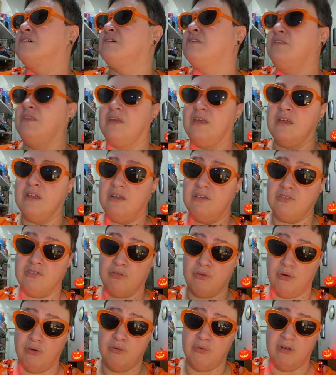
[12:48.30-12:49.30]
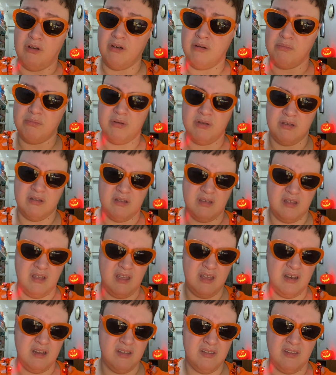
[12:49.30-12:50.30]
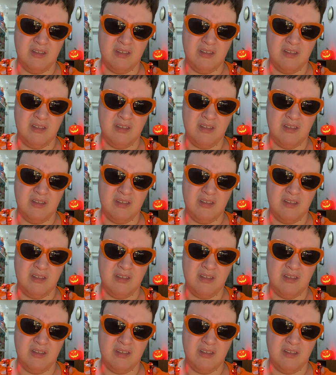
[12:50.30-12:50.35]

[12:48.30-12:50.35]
the kid has grown up, and it,